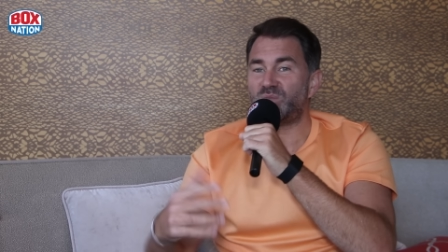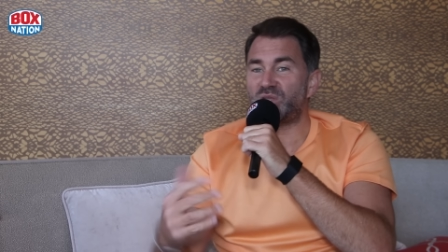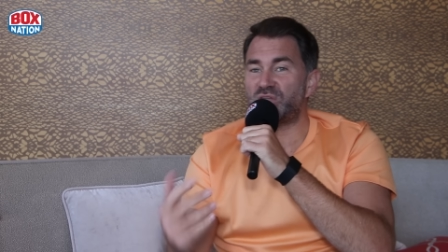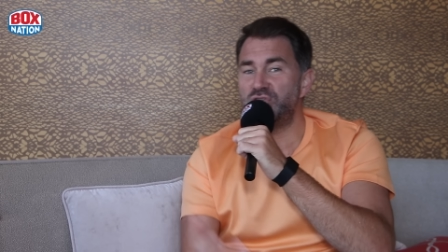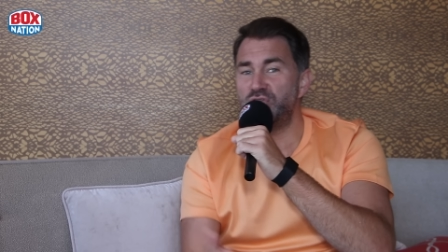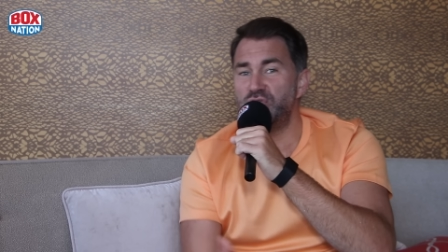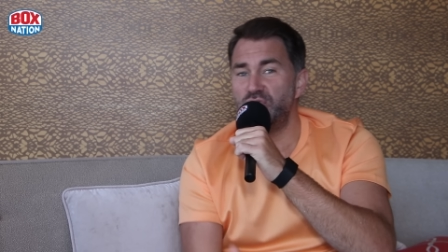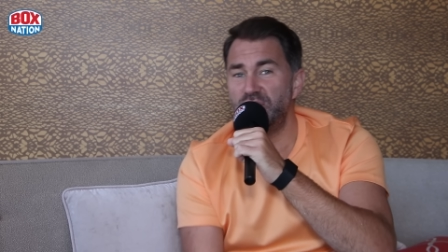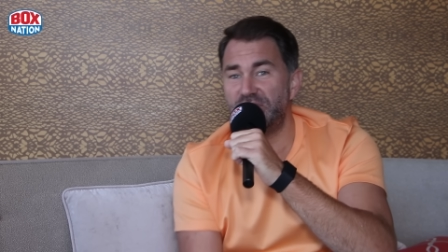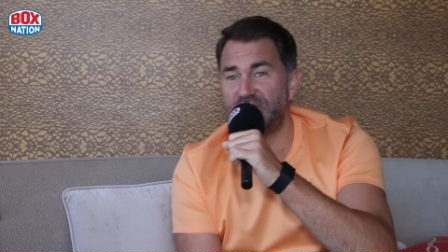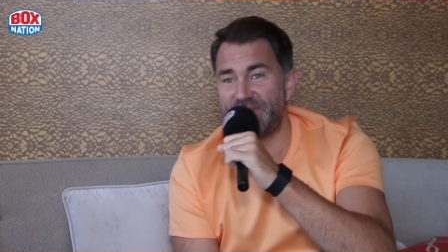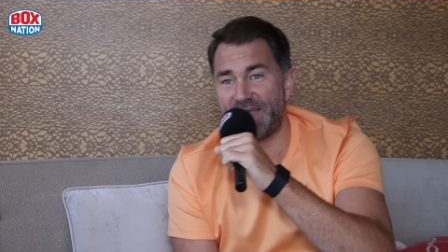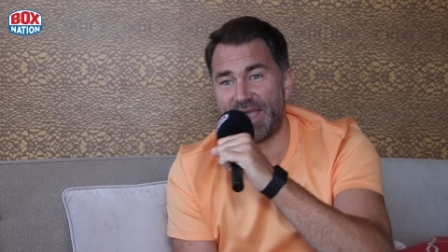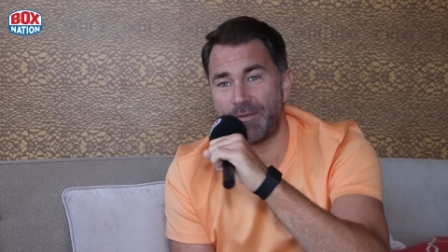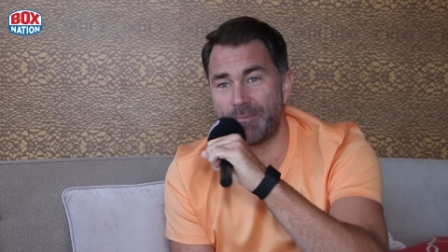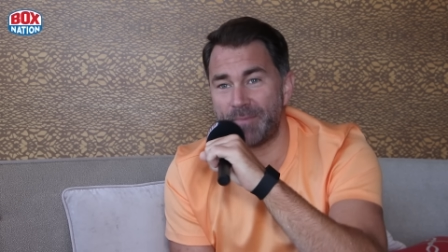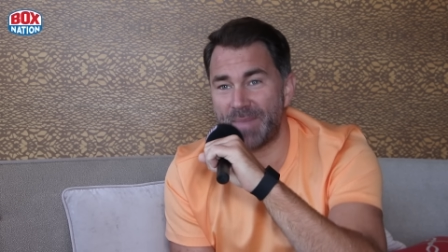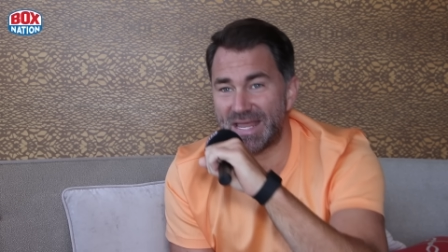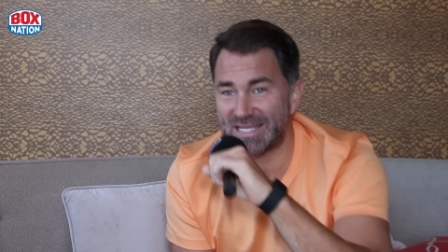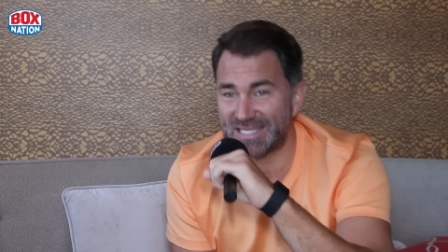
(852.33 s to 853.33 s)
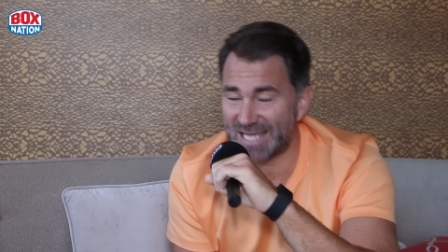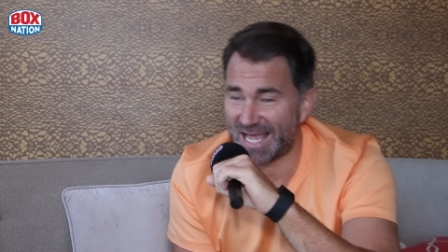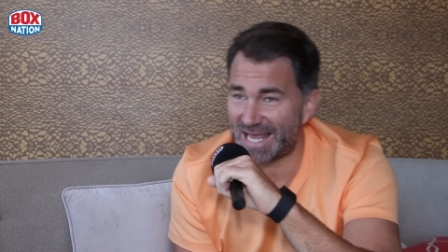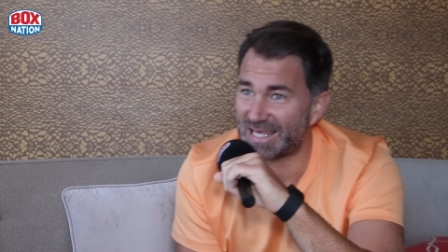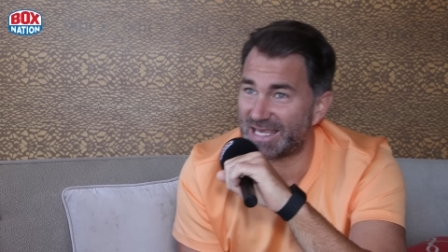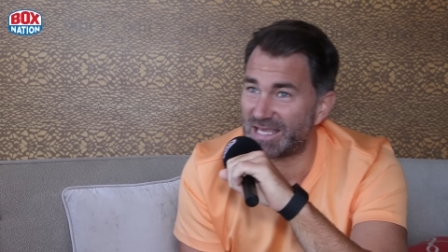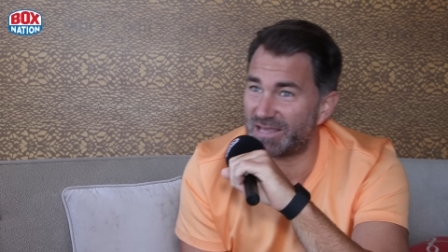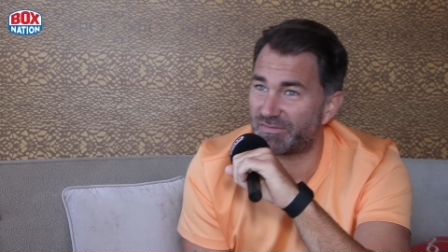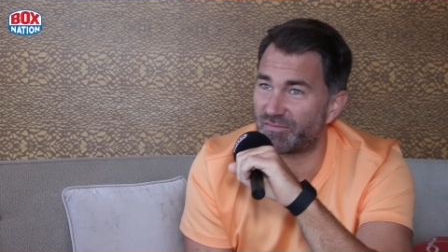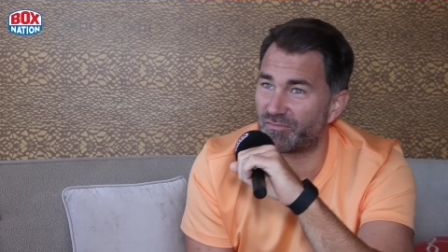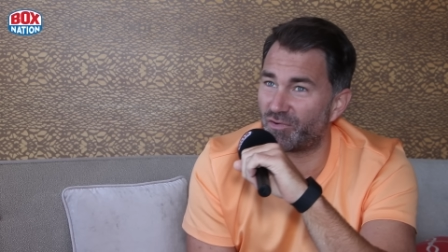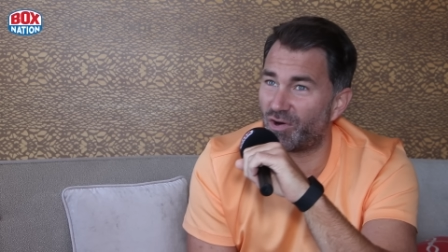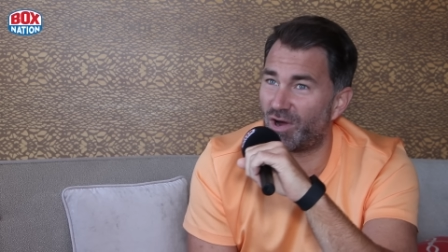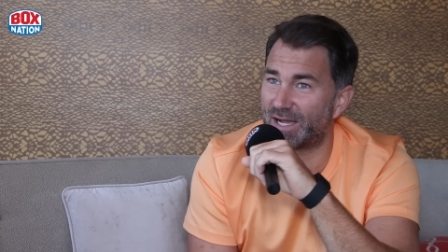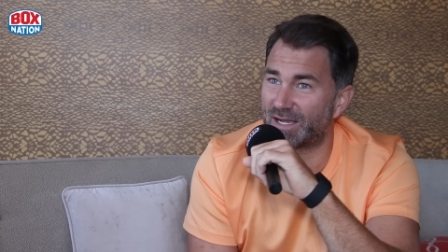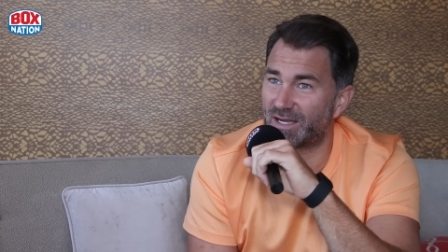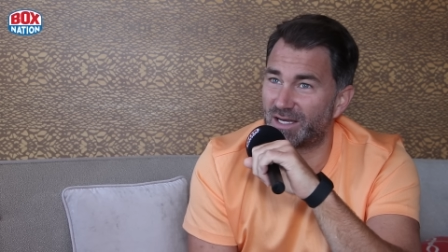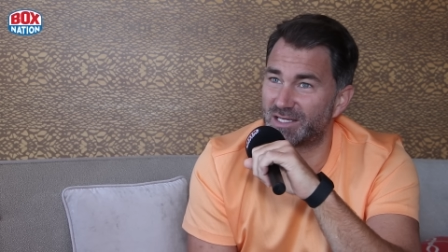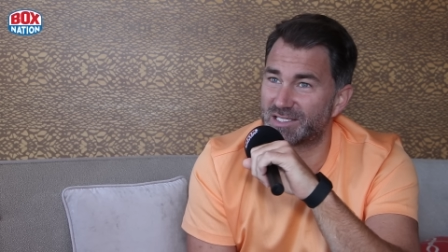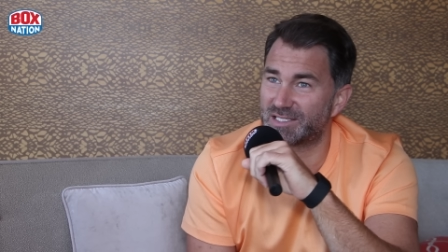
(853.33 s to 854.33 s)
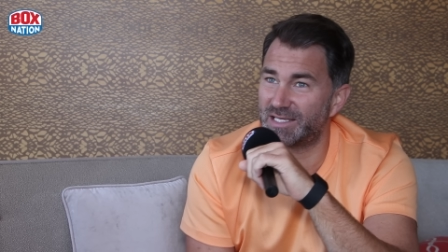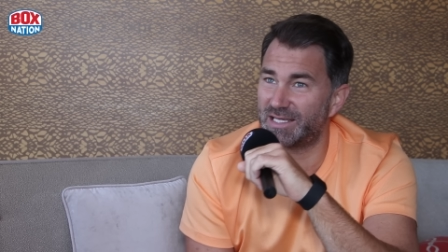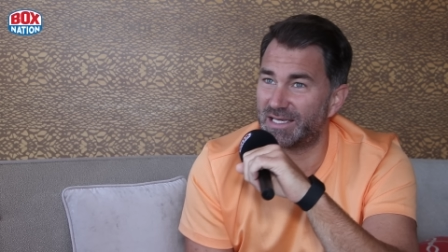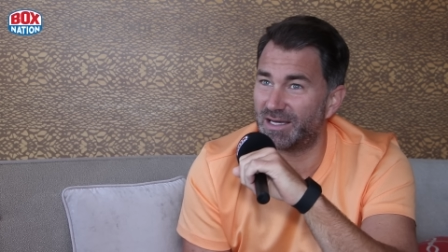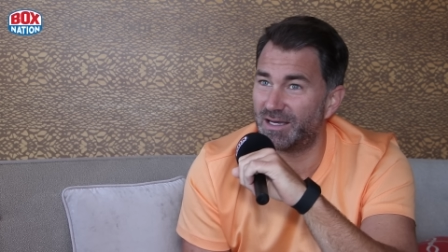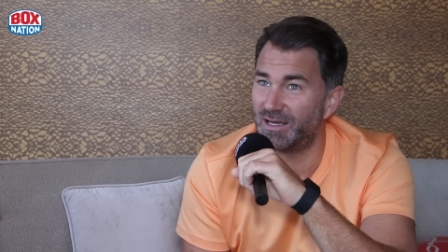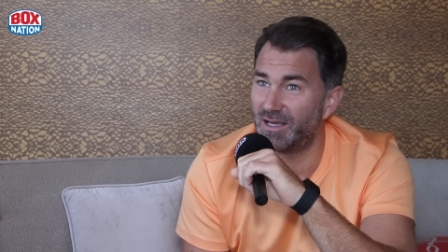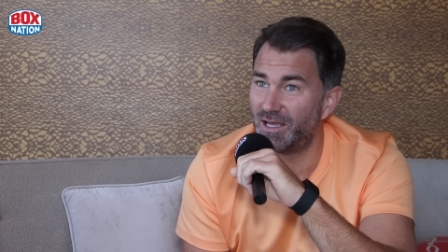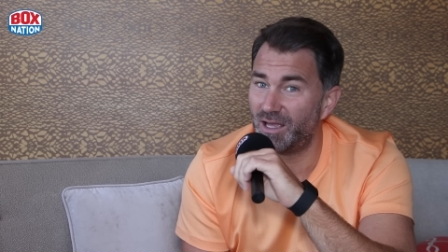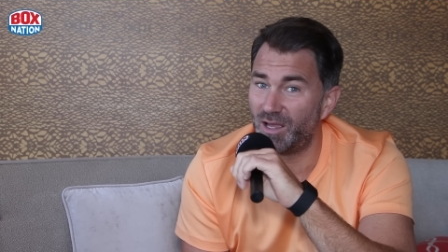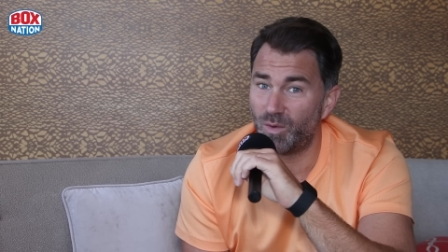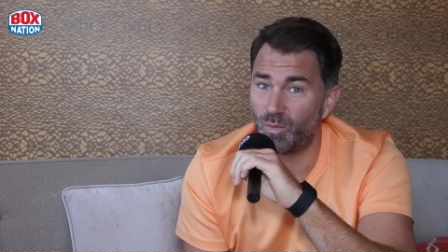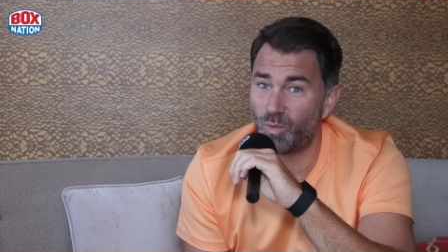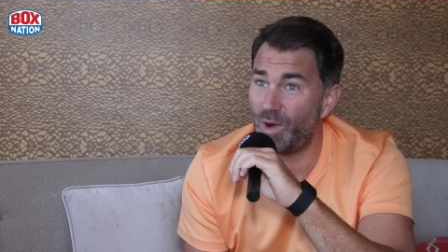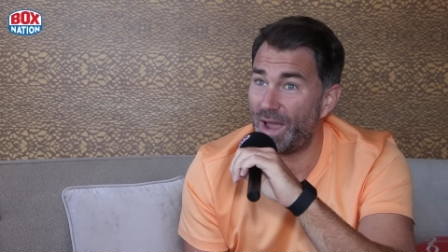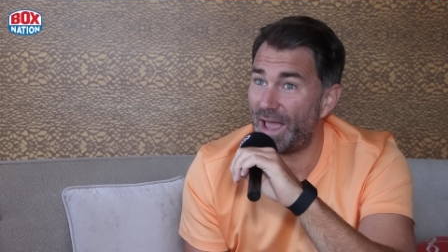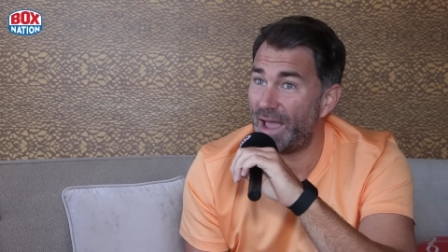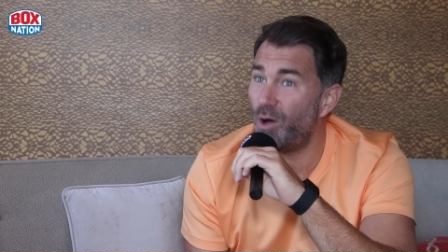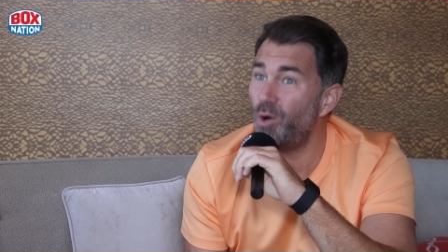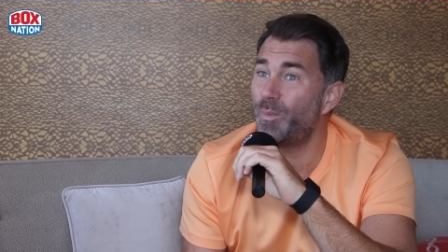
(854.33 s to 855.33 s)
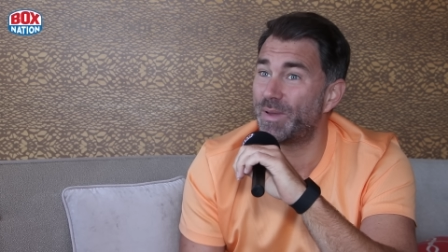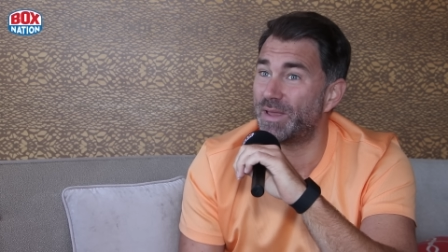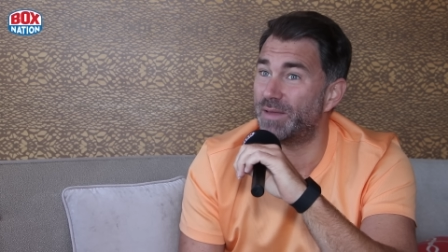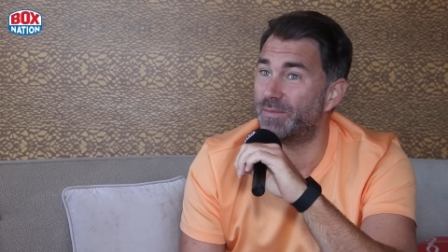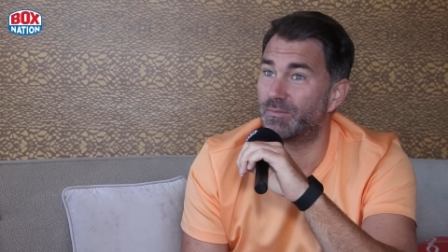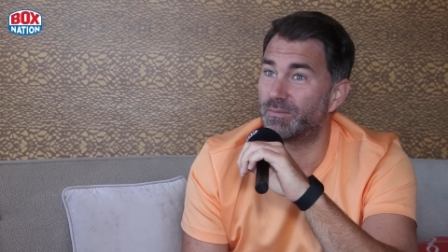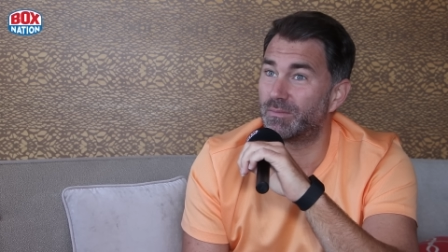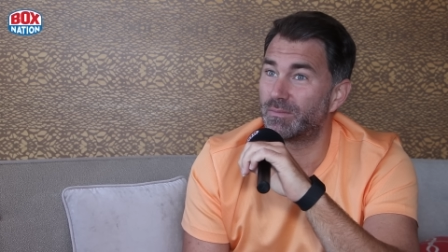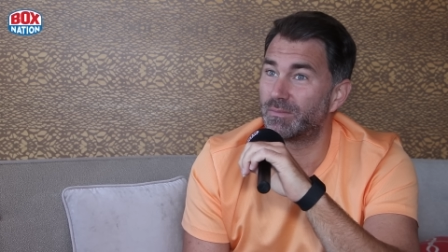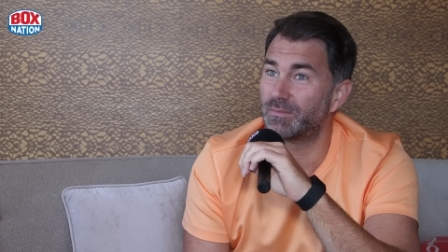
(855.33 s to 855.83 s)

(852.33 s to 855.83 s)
newfound mentality from Ryan Garcia will help him